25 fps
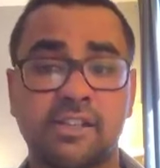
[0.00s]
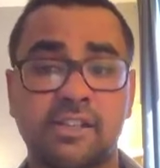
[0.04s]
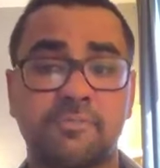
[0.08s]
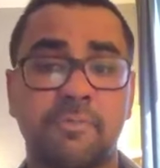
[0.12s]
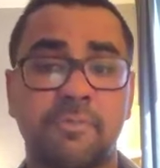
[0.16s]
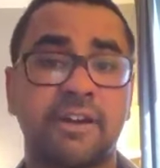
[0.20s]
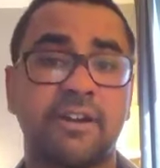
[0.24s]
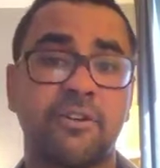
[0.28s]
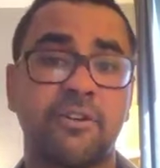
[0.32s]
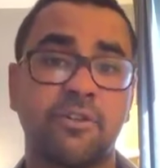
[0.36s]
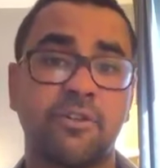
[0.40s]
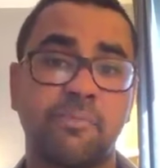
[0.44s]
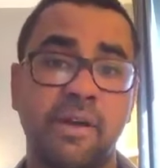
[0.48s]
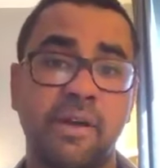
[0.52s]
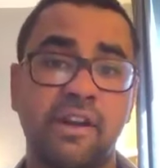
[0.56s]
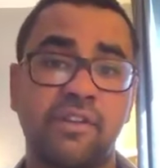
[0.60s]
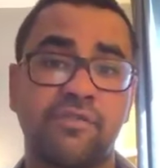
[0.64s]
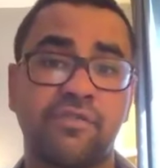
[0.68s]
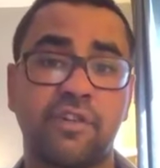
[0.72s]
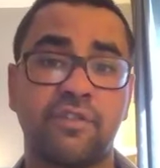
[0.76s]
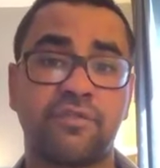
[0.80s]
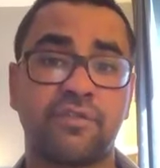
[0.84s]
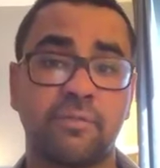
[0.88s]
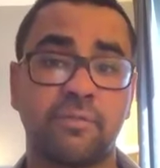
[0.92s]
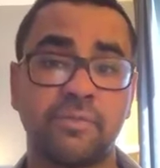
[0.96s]
are expected to
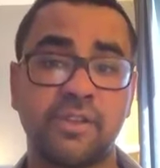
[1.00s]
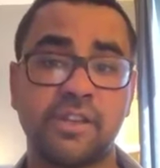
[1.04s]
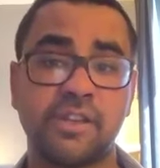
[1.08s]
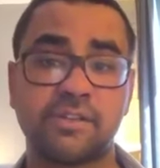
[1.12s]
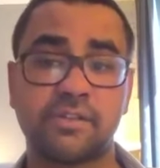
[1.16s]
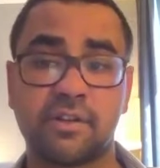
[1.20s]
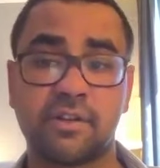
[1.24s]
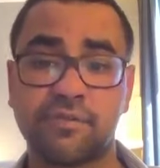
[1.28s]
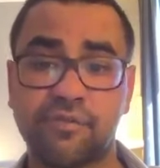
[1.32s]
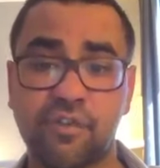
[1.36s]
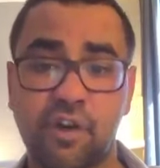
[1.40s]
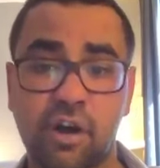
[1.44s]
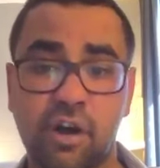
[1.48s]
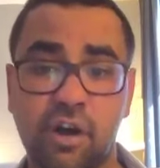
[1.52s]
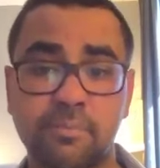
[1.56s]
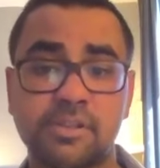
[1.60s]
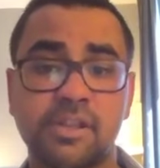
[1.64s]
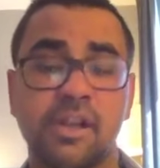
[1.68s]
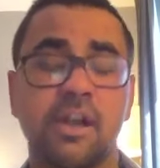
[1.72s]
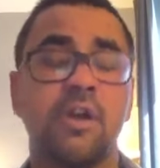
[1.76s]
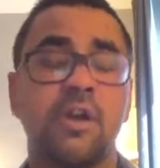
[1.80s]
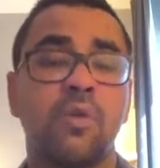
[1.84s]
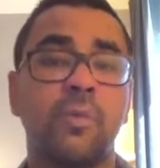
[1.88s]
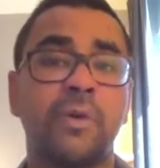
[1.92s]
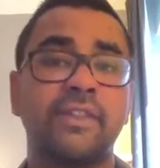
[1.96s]
benefit from these reforms,